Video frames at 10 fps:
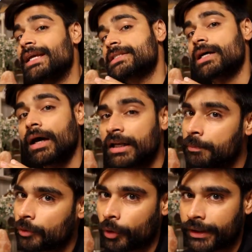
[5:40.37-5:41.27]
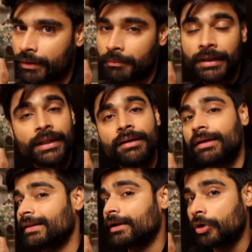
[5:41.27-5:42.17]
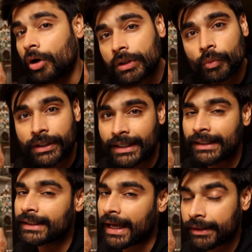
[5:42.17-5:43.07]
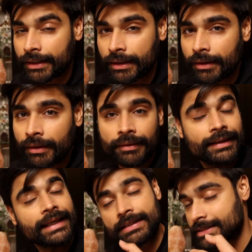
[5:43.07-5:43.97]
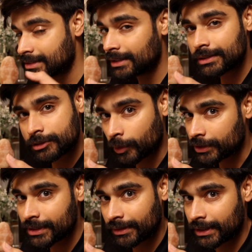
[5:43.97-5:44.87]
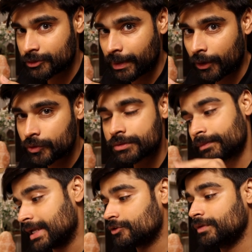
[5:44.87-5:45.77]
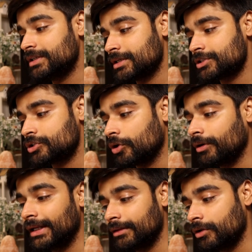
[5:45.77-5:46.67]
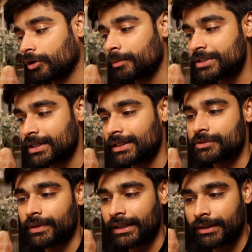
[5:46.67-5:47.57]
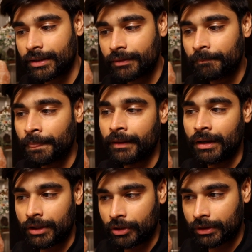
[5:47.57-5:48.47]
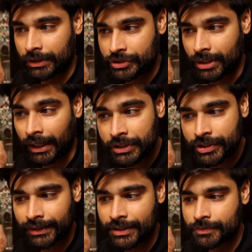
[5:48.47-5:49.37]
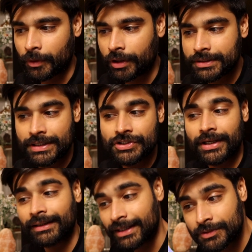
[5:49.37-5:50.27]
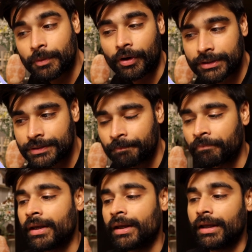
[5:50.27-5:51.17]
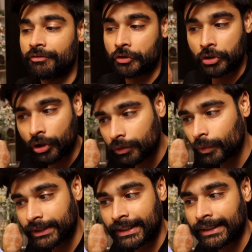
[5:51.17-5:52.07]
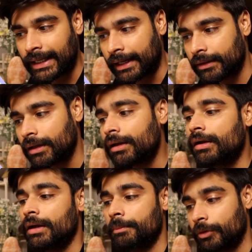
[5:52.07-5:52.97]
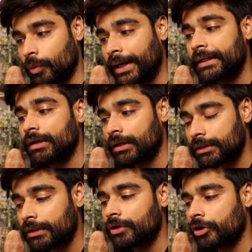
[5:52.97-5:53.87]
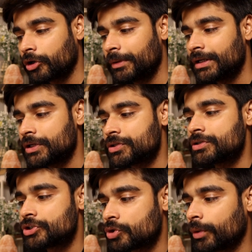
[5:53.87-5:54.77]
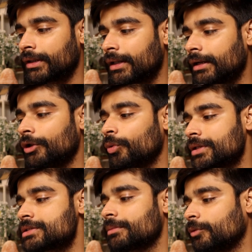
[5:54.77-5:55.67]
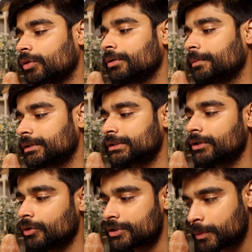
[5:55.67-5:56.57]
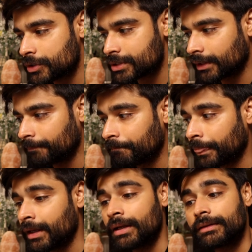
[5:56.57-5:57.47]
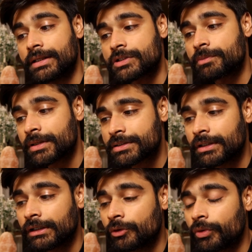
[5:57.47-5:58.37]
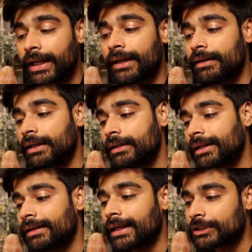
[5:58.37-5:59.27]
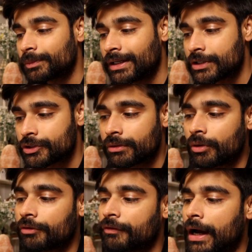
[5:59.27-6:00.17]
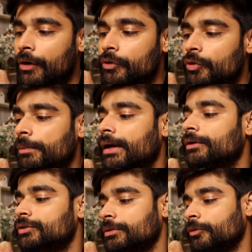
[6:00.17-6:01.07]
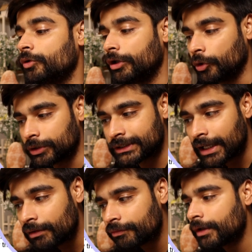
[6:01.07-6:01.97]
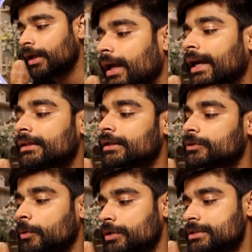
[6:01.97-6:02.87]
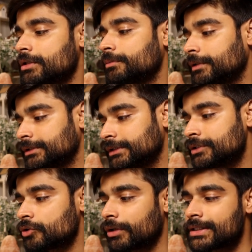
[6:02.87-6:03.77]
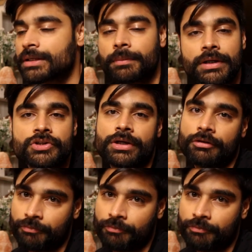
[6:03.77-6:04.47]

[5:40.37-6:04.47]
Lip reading: is unemployed, meaning they're not working in Canada, they can still sponsor their spouse, as we just saw in the document checklist right here. You're going to uncheck this box and check this box. If you're not working in Canada, provide other documentation showing that you can support the person you're sponsoring. This must include a detailed explanation of how you plan to support yourself and the sponsored persons on a separate sheet of